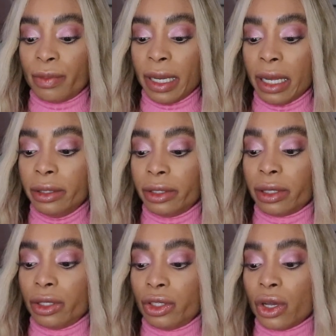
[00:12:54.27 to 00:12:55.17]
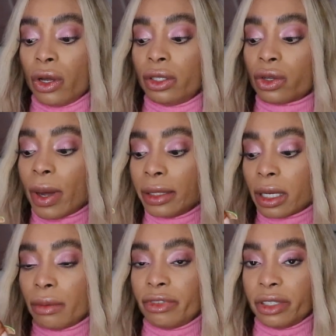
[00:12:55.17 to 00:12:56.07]
bit, so it's quite
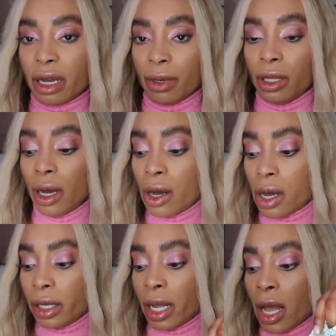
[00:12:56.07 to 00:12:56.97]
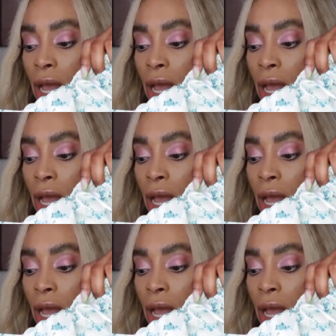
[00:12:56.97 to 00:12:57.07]
comfortable on.